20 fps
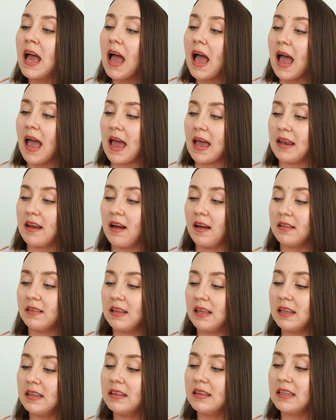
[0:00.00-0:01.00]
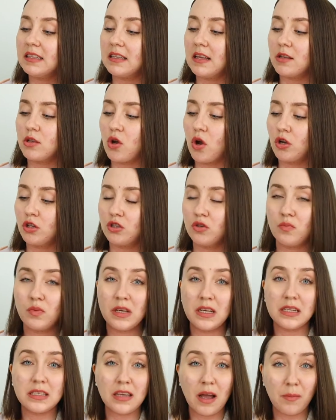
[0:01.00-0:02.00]
and I think this is going to
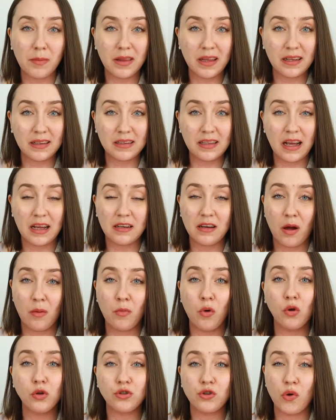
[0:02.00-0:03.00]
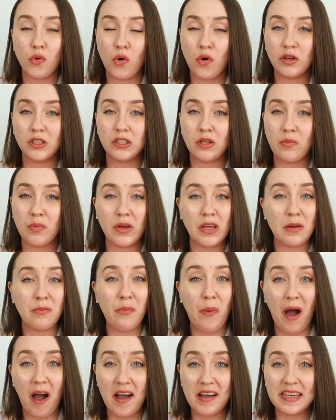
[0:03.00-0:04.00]
be something that I'm also going to be
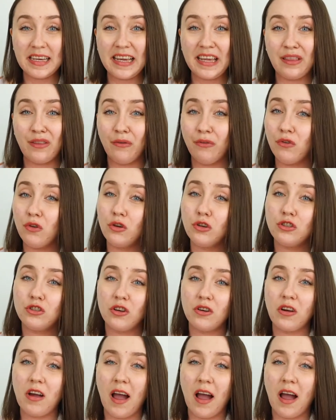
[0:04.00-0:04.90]
buying in the future,